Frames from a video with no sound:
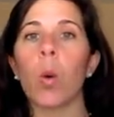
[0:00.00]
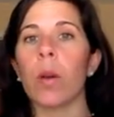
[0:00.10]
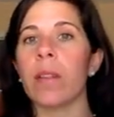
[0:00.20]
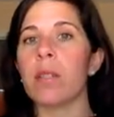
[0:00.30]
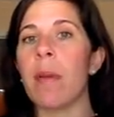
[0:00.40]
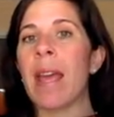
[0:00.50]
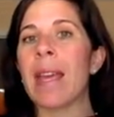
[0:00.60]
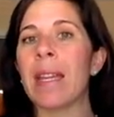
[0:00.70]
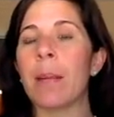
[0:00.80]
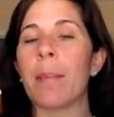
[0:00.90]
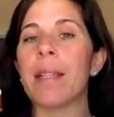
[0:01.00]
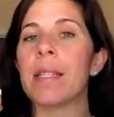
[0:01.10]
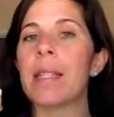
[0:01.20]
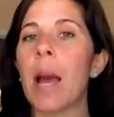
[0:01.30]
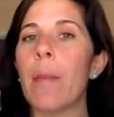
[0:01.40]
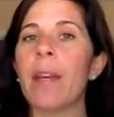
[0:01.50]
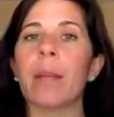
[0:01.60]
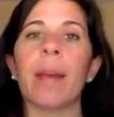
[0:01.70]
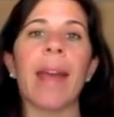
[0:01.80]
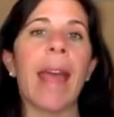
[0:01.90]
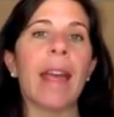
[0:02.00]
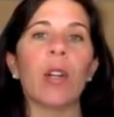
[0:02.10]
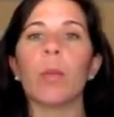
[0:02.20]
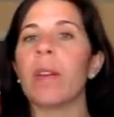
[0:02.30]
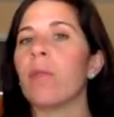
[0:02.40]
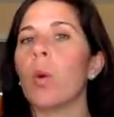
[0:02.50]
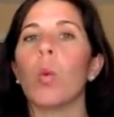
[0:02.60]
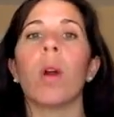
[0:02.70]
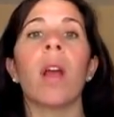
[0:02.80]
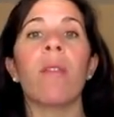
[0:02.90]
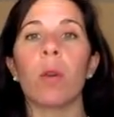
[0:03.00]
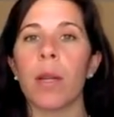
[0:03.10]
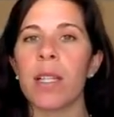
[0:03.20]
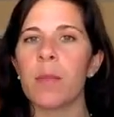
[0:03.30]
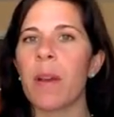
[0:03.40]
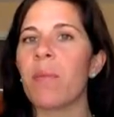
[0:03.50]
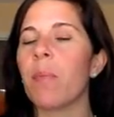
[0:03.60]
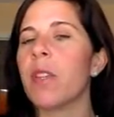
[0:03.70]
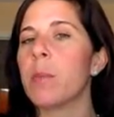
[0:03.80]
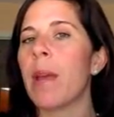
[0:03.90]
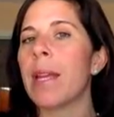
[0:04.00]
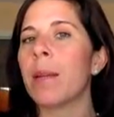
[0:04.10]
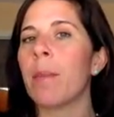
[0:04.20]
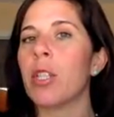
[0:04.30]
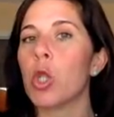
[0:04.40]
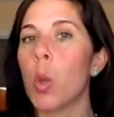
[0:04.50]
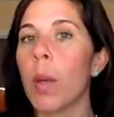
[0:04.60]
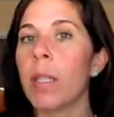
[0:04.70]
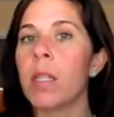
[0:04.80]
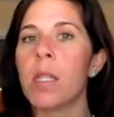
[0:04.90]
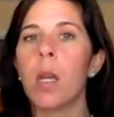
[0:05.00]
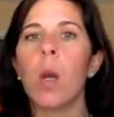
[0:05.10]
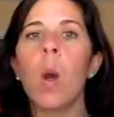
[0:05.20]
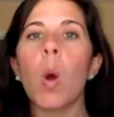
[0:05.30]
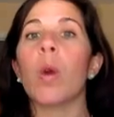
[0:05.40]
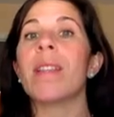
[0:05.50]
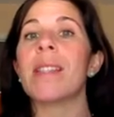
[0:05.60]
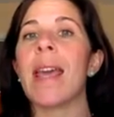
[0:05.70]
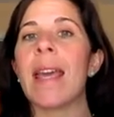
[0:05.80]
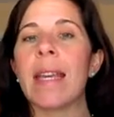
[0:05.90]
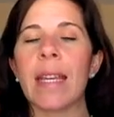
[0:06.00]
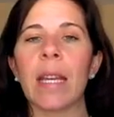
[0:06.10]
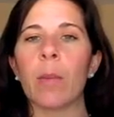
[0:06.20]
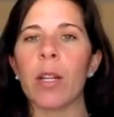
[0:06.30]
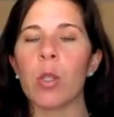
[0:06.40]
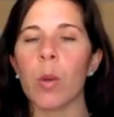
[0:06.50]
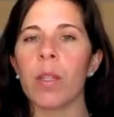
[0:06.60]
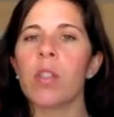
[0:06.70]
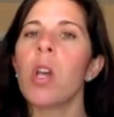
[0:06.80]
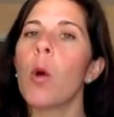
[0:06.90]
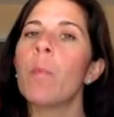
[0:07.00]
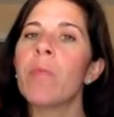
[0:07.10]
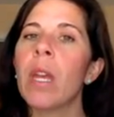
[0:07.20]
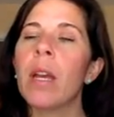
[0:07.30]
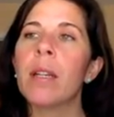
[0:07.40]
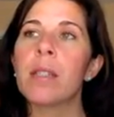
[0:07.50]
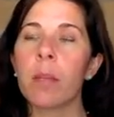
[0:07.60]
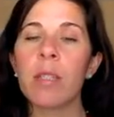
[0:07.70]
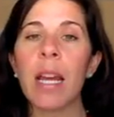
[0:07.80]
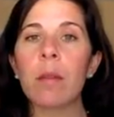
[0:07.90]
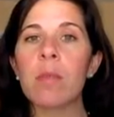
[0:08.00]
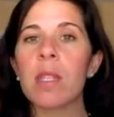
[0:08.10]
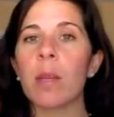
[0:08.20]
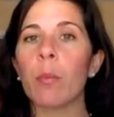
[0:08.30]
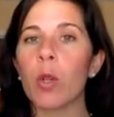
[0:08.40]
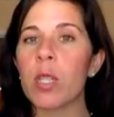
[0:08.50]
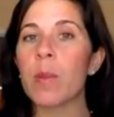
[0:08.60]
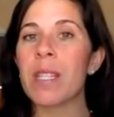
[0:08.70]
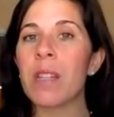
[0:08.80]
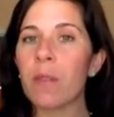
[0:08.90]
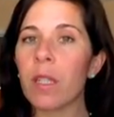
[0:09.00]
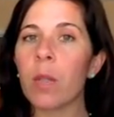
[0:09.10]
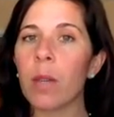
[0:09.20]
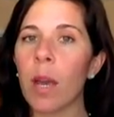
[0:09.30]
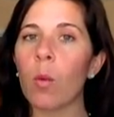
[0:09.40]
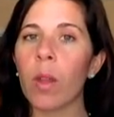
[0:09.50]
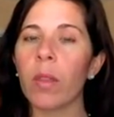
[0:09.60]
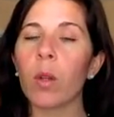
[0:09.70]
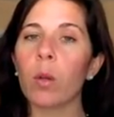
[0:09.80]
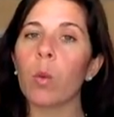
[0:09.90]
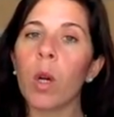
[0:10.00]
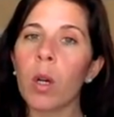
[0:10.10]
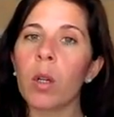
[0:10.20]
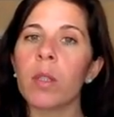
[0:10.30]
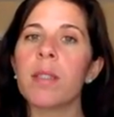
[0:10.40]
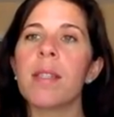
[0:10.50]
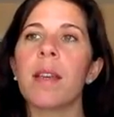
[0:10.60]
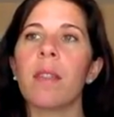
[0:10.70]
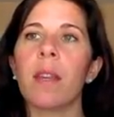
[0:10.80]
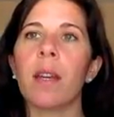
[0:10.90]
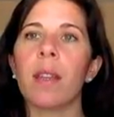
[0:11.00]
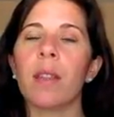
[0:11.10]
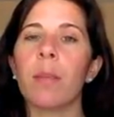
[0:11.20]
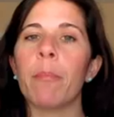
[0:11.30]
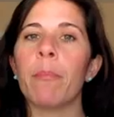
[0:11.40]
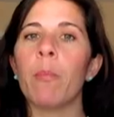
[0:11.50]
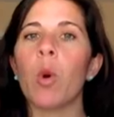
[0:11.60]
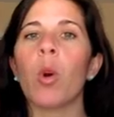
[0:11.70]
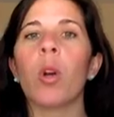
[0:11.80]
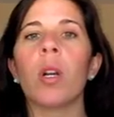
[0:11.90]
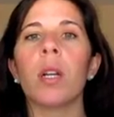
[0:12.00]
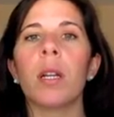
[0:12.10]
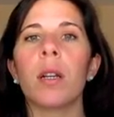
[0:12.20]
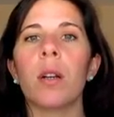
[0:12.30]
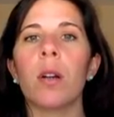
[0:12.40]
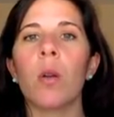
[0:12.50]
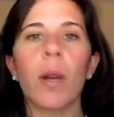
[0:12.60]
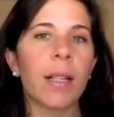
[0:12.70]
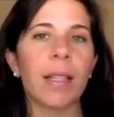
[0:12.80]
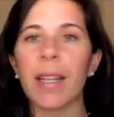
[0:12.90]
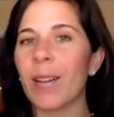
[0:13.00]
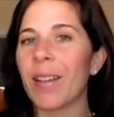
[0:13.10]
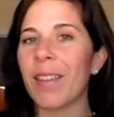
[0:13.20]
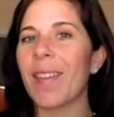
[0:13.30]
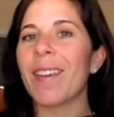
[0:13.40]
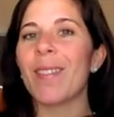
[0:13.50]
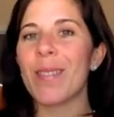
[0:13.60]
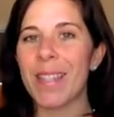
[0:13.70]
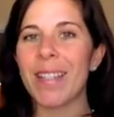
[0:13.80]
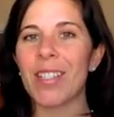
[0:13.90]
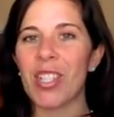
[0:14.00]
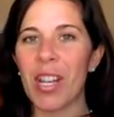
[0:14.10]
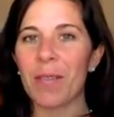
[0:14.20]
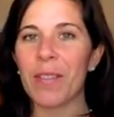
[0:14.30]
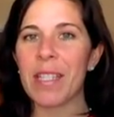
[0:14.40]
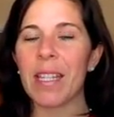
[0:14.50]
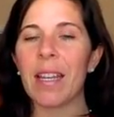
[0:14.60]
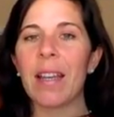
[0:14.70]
or this pain in my stomach, my ankle, my foot, wherever it is, this pain in my joints, or this aching in my joints. So sometimes the more specific you get with your words, the more quickly that you see a shift